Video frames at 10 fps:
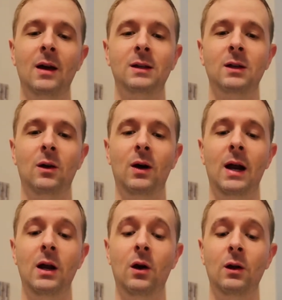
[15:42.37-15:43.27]
So,
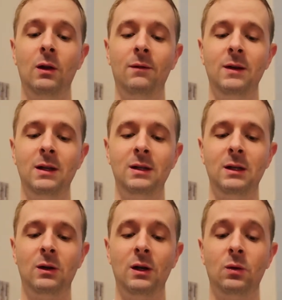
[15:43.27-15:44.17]
and I know you love
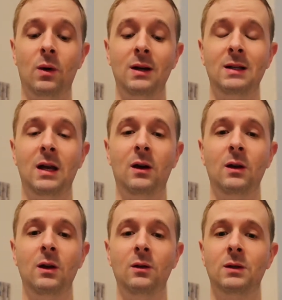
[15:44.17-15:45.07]
Disney, so I just wanted to tell
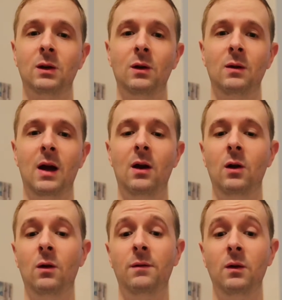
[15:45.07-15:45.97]
you. So, I
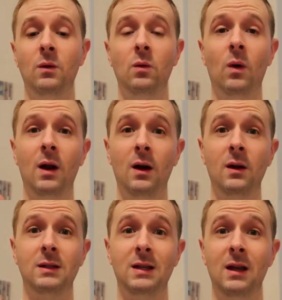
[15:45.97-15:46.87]
don't know if you would want
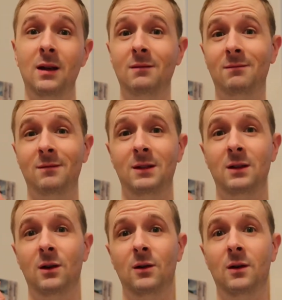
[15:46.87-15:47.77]
to see it.
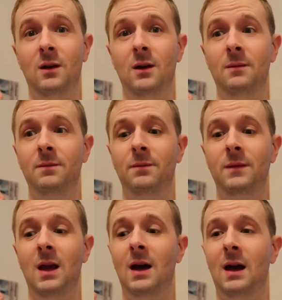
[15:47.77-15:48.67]
So um,
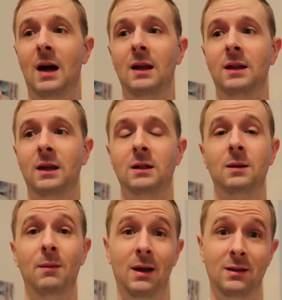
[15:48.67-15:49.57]
yeah, I think it's
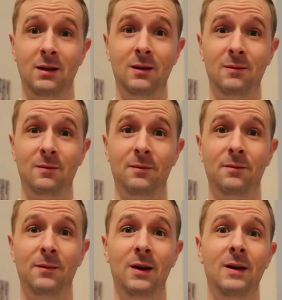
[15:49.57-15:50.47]
amazing.
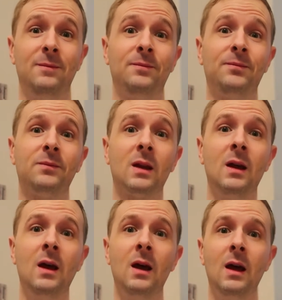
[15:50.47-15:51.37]
But
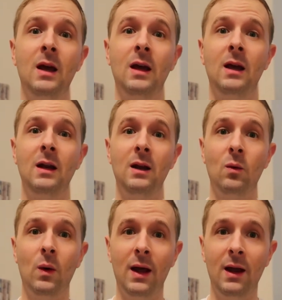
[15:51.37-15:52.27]

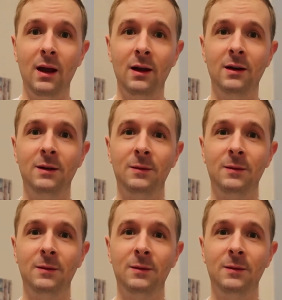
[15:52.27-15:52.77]
anyway,